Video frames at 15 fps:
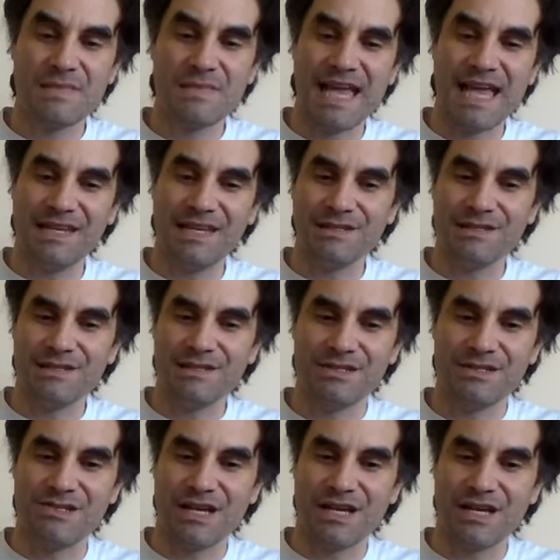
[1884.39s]
and
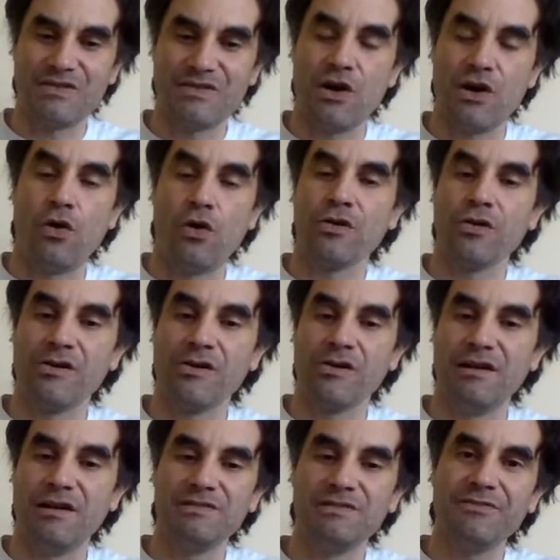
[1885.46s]
just the
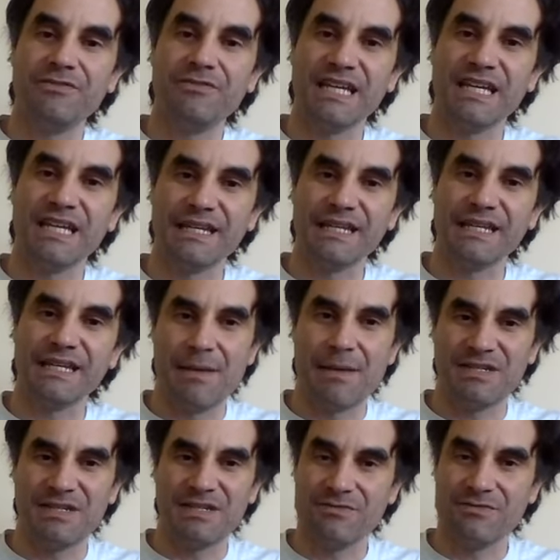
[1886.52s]
horror of living in
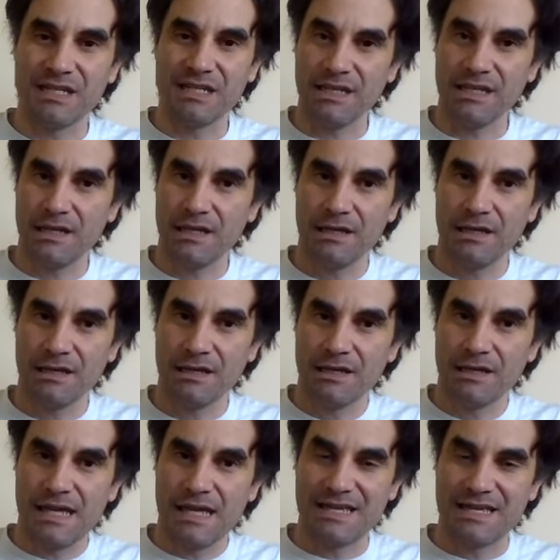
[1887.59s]
captivity
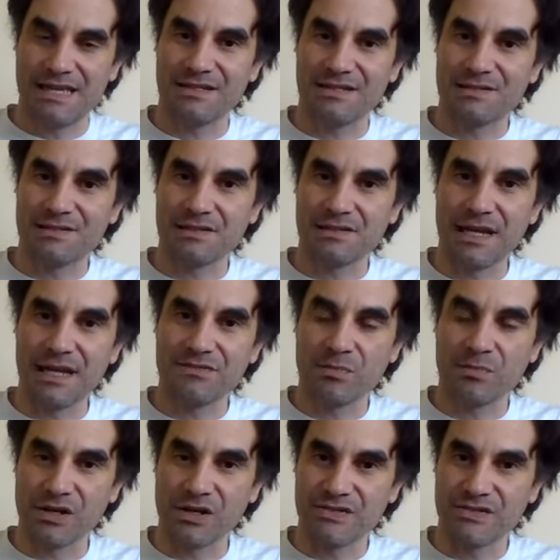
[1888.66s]
as an
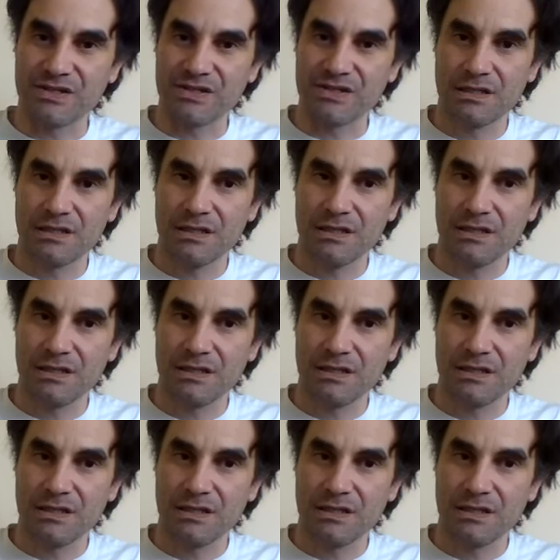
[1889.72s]
enslaved person.